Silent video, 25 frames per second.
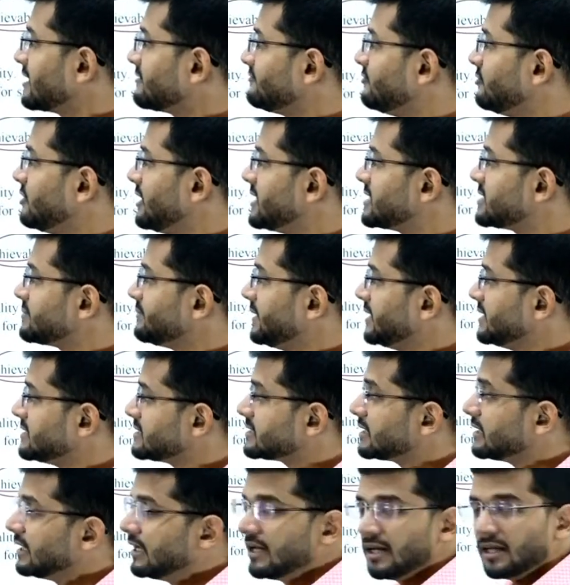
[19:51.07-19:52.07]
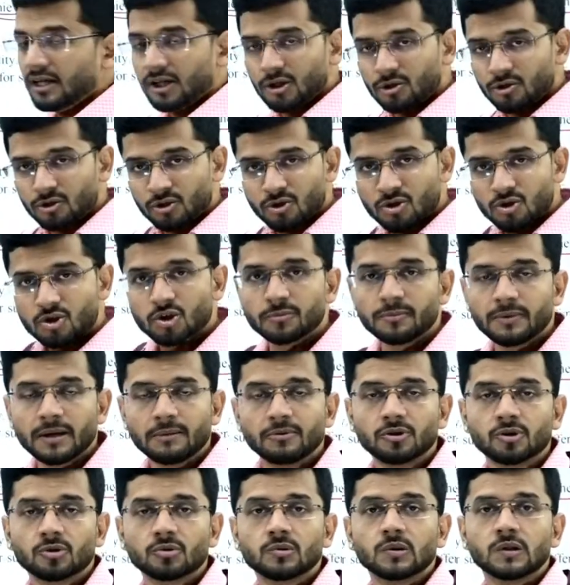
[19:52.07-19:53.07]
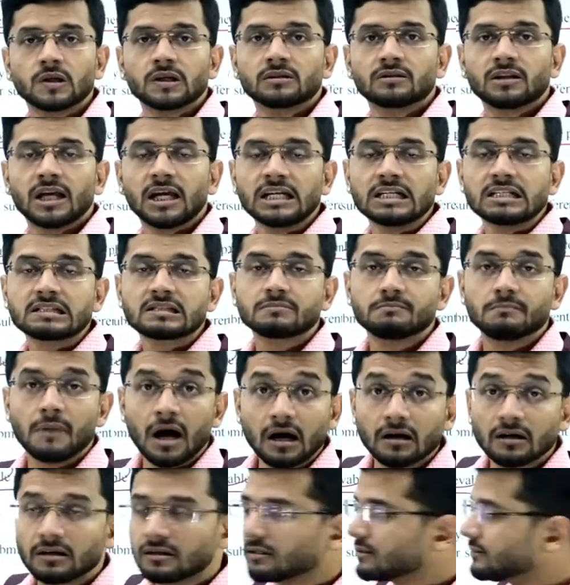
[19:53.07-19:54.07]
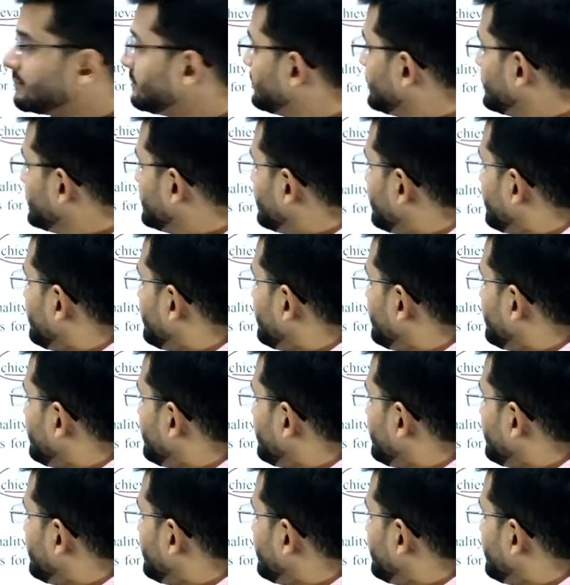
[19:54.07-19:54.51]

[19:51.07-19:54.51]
Tactfulness means you should be able to think smart.